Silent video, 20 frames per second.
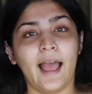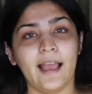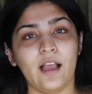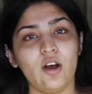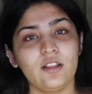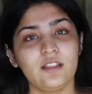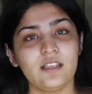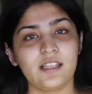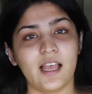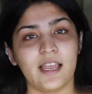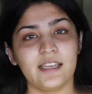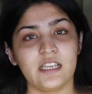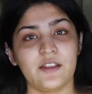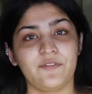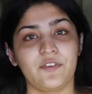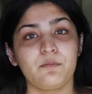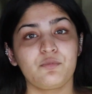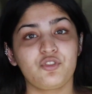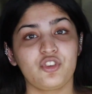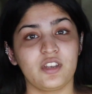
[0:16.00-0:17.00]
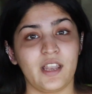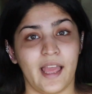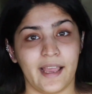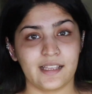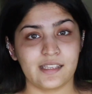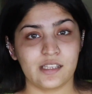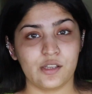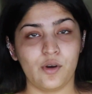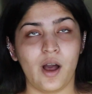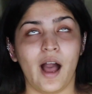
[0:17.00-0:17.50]
I got this idea from
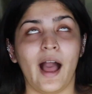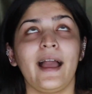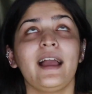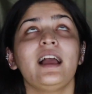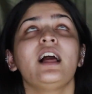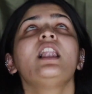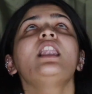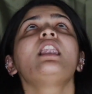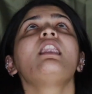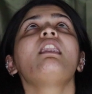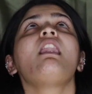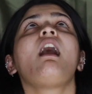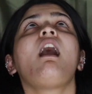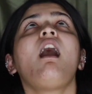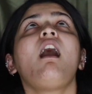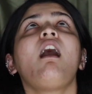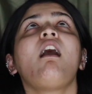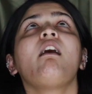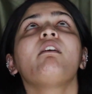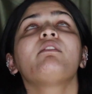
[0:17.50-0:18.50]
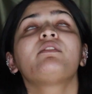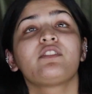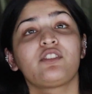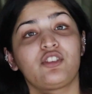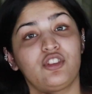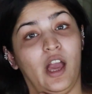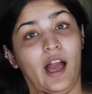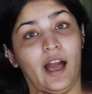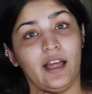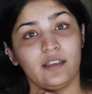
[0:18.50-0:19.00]
XOXO. I
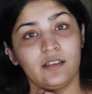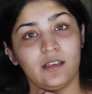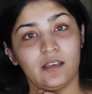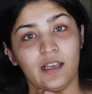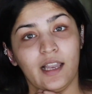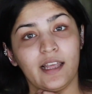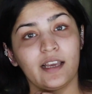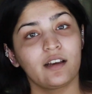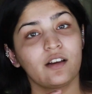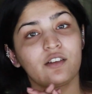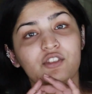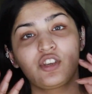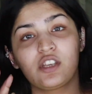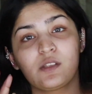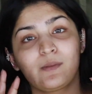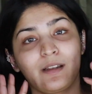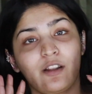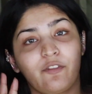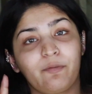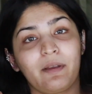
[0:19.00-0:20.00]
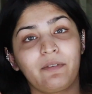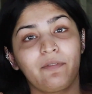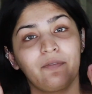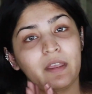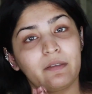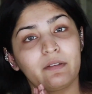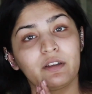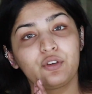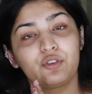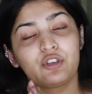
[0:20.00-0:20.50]
love Shannon. Like, she's one of my
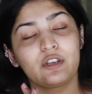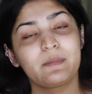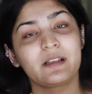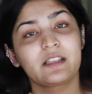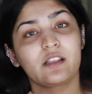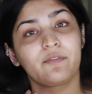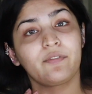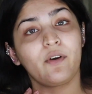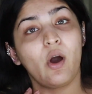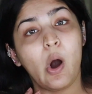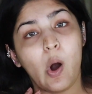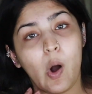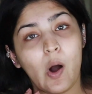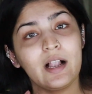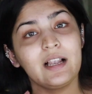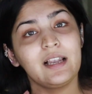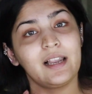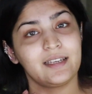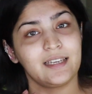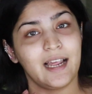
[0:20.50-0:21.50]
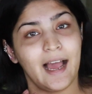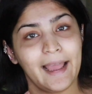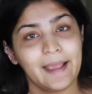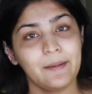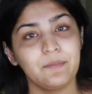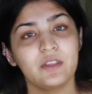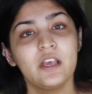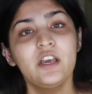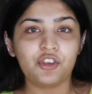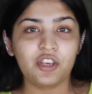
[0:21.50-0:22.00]
favorite YouTubers of all
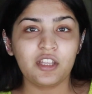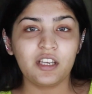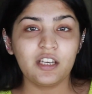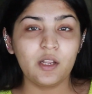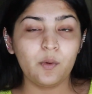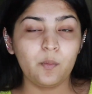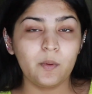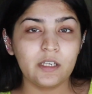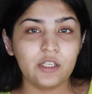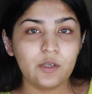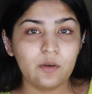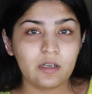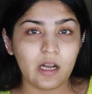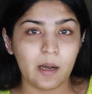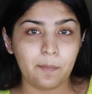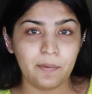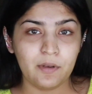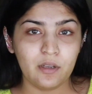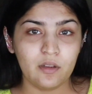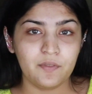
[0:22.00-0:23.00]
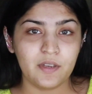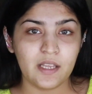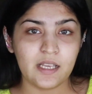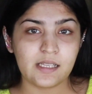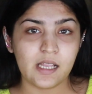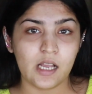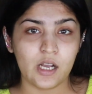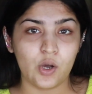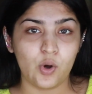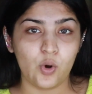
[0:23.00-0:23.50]
times. She did a video a couple of
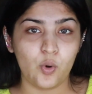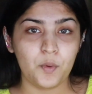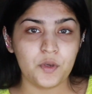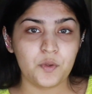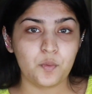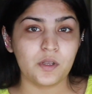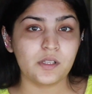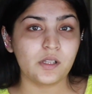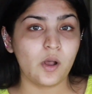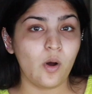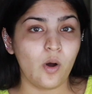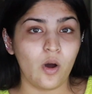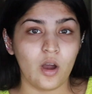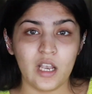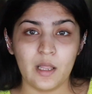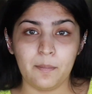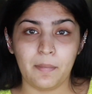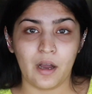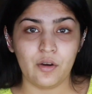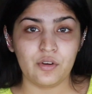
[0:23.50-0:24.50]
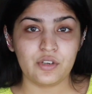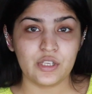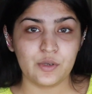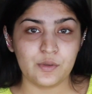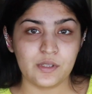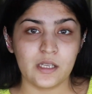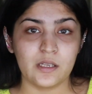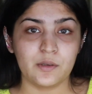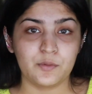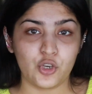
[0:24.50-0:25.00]
days ago which was all about
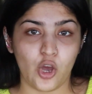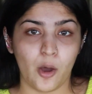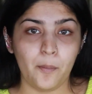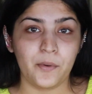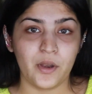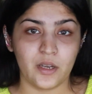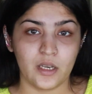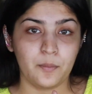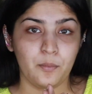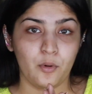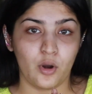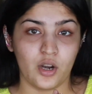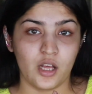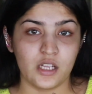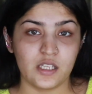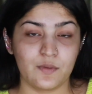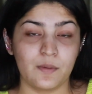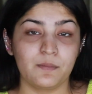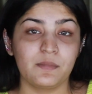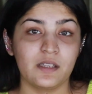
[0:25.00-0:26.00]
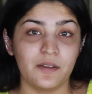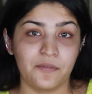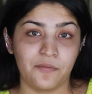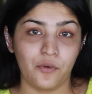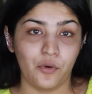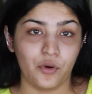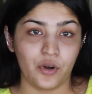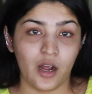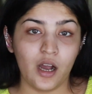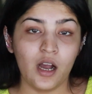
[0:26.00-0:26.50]
using top rated products from
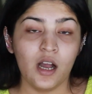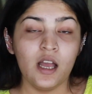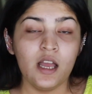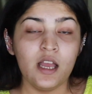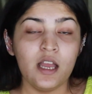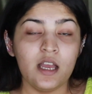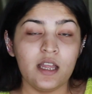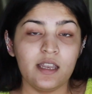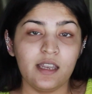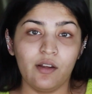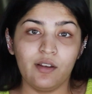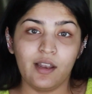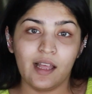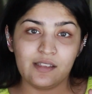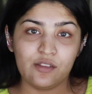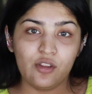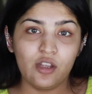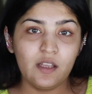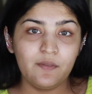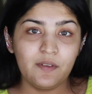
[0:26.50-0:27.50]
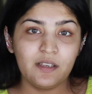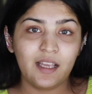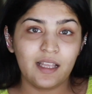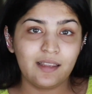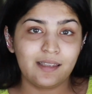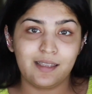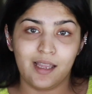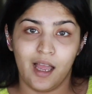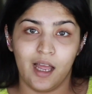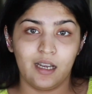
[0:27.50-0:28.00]
Sephora. Now let's not even
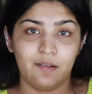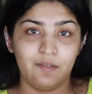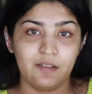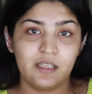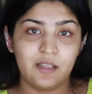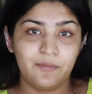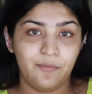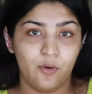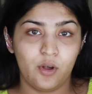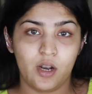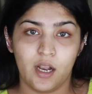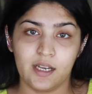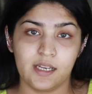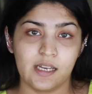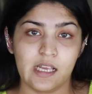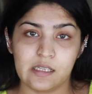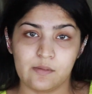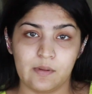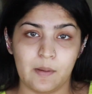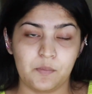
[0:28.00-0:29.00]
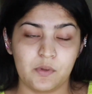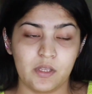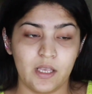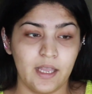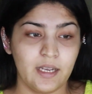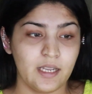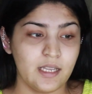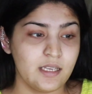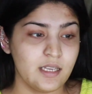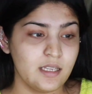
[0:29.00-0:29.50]
get started with Sephora India's
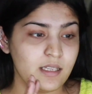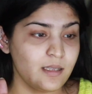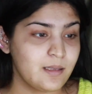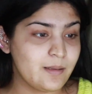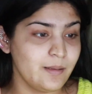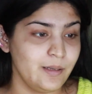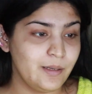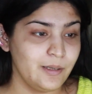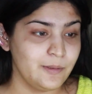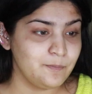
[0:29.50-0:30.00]
website. It is